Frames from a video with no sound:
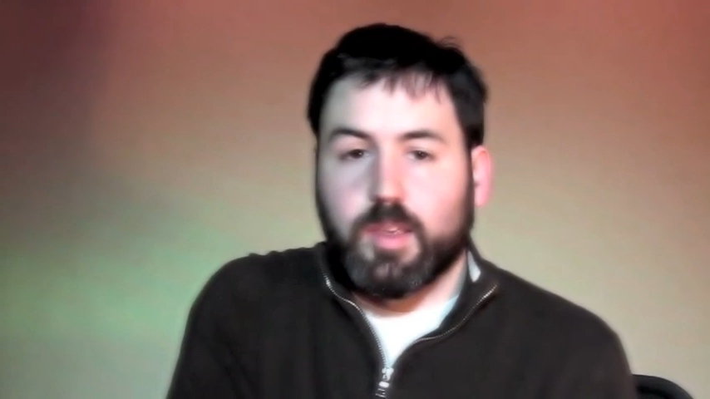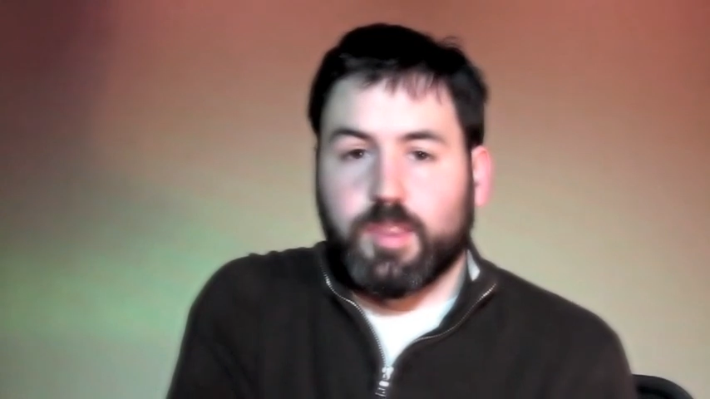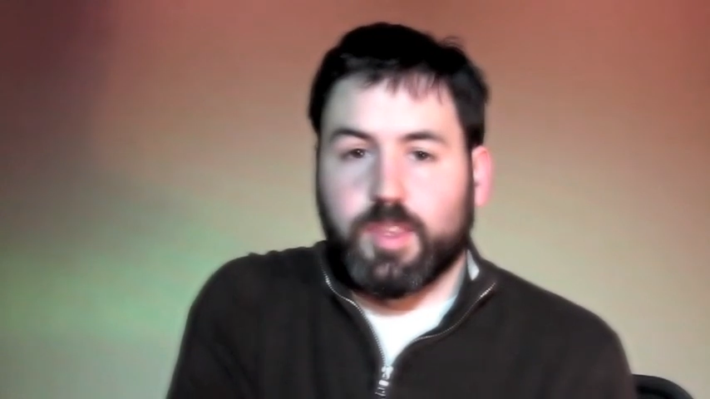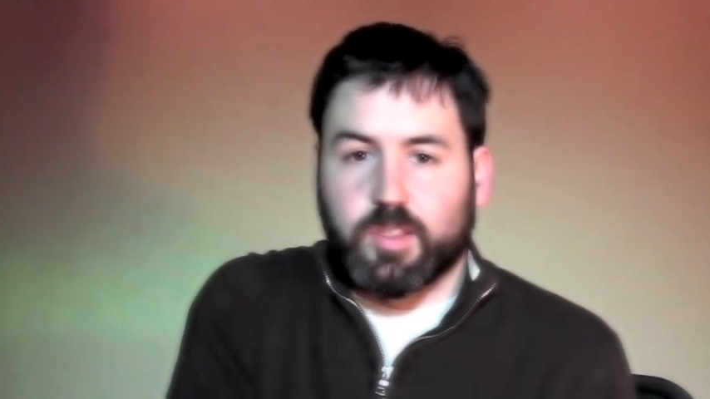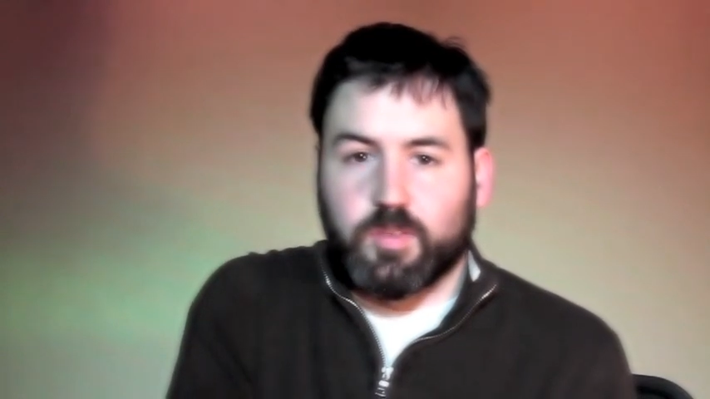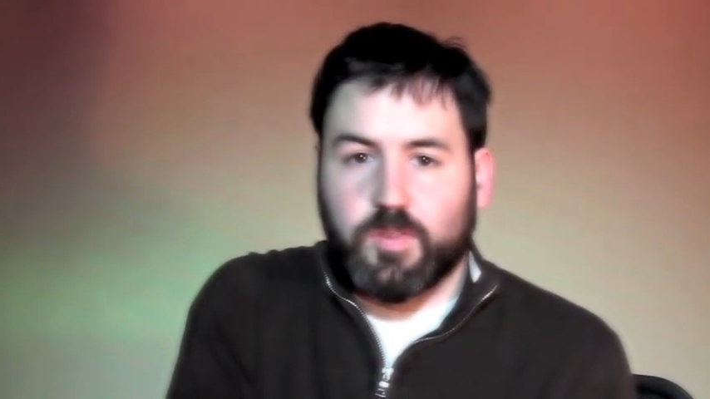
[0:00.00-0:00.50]

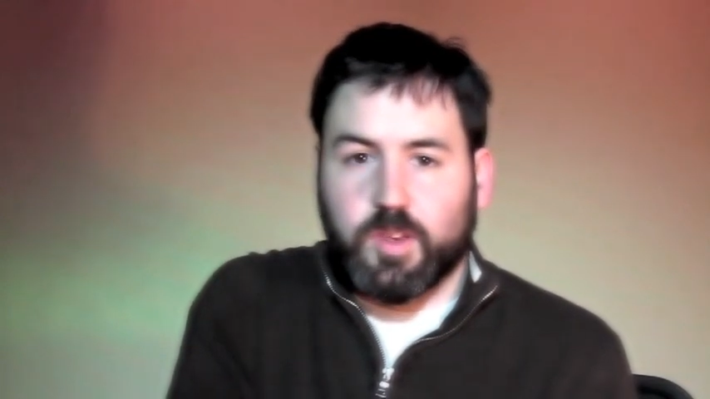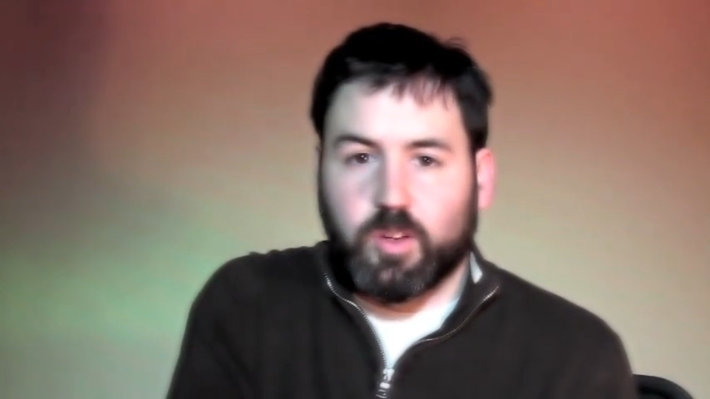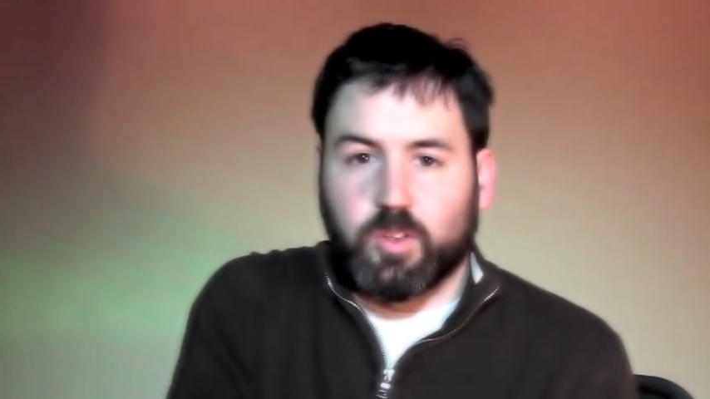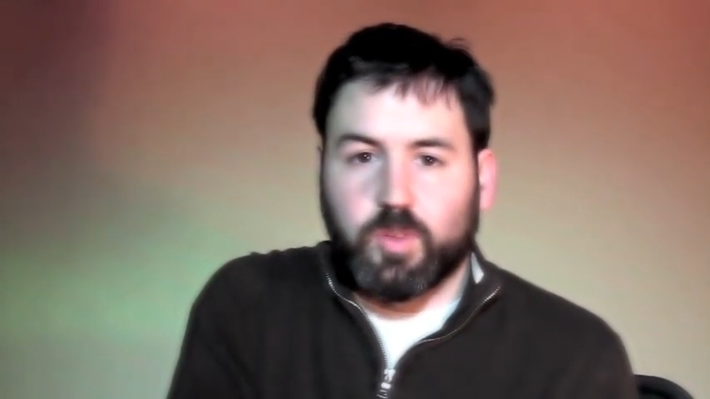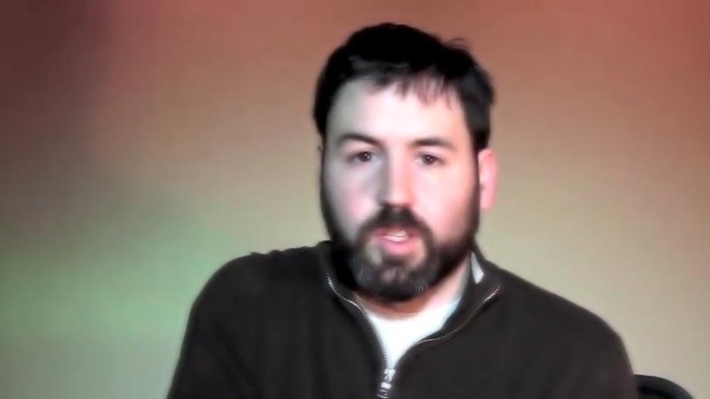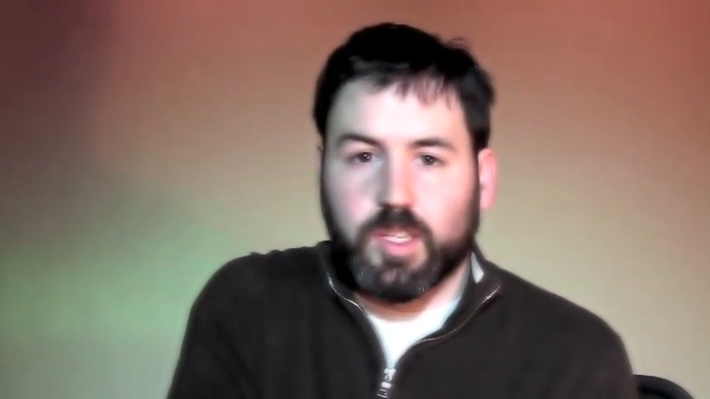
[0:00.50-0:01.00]
this
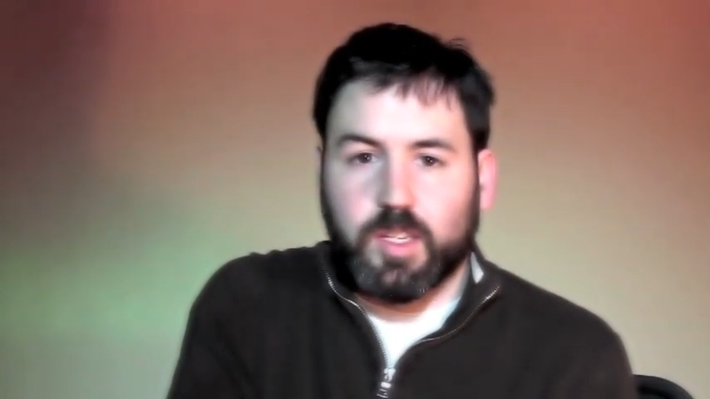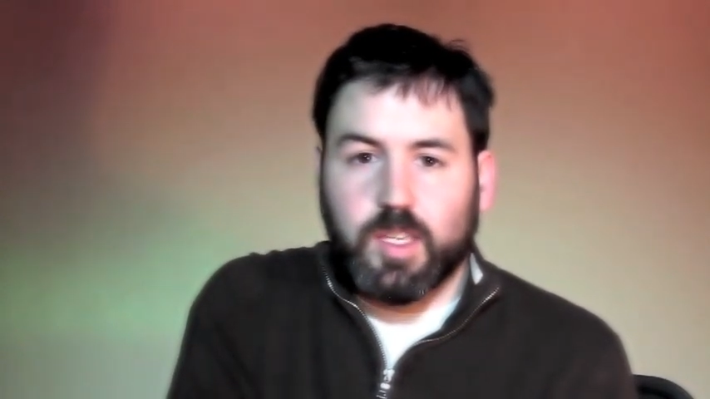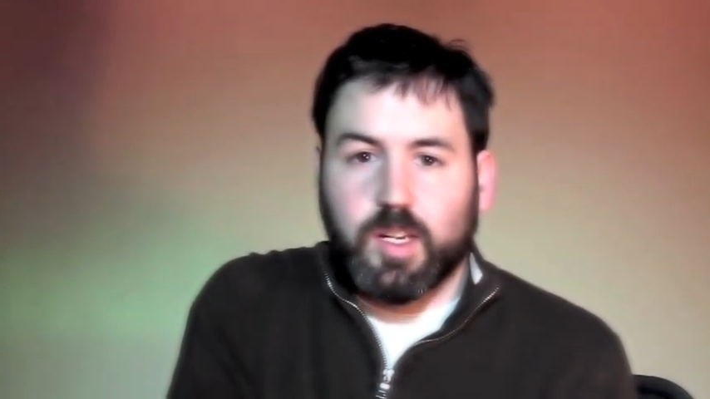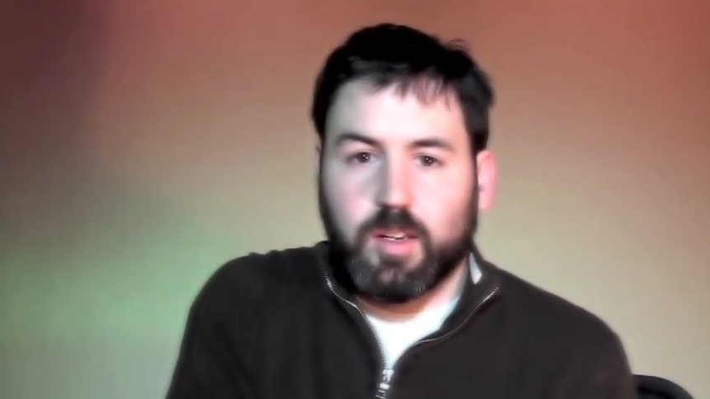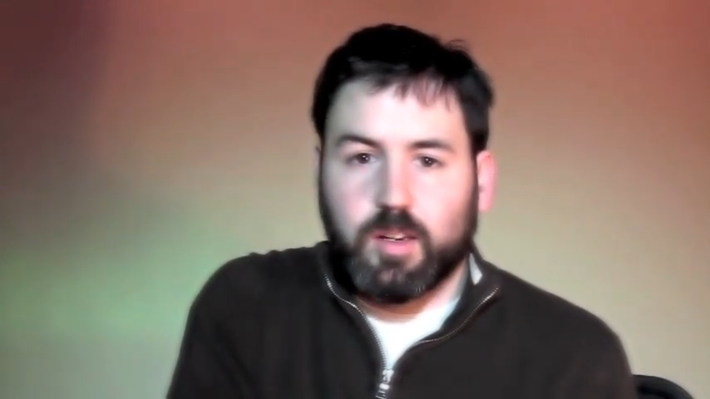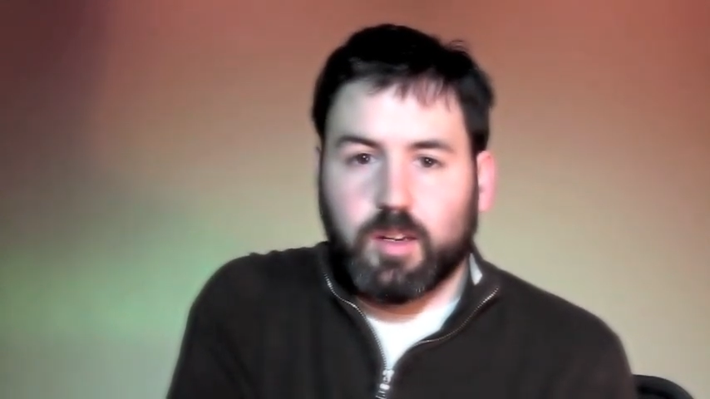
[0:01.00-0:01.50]
field really
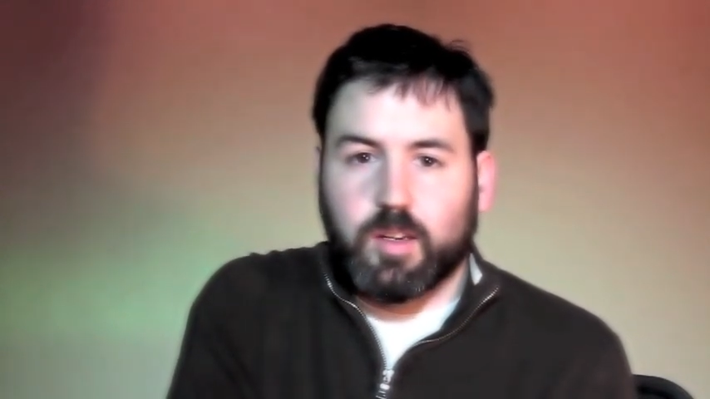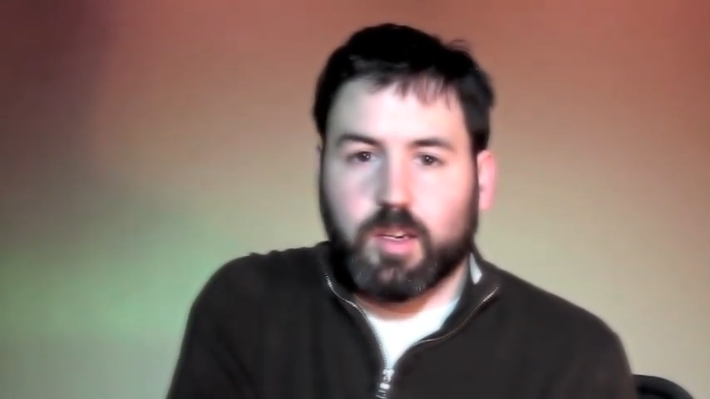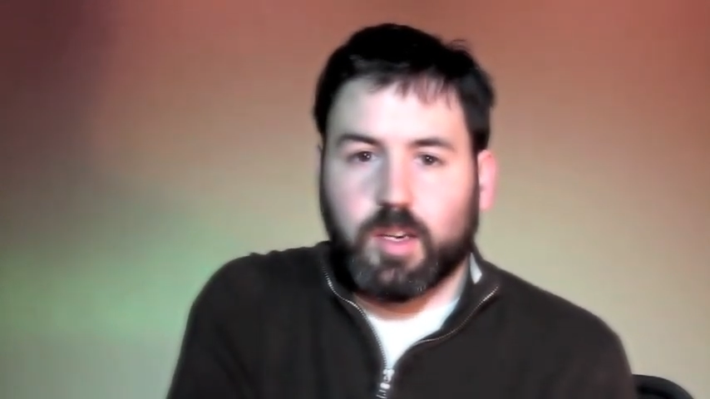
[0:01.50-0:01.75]
needed